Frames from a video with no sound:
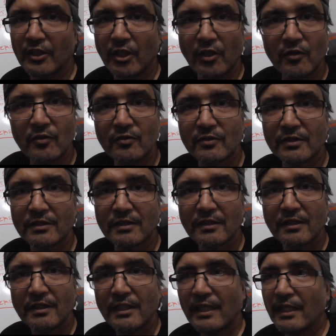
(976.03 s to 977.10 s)
lows,
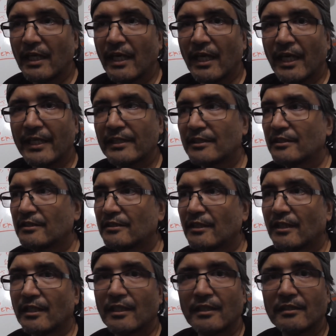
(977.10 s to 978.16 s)
and
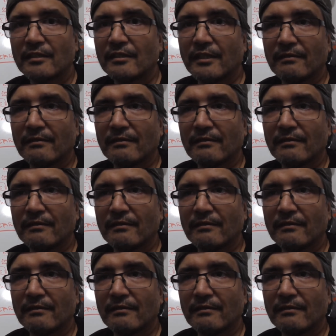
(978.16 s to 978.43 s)
uh,